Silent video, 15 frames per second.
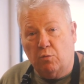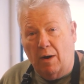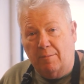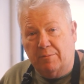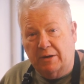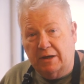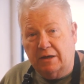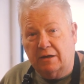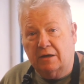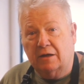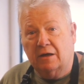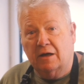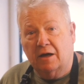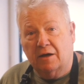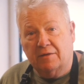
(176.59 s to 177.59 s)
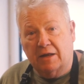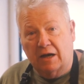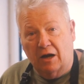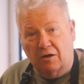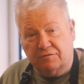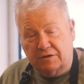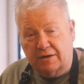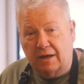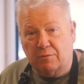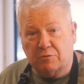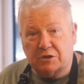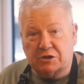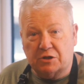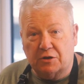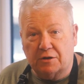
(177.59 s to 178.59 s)
1 minute, and then after that
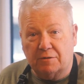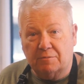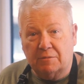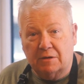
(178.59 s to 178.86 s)
we stir them.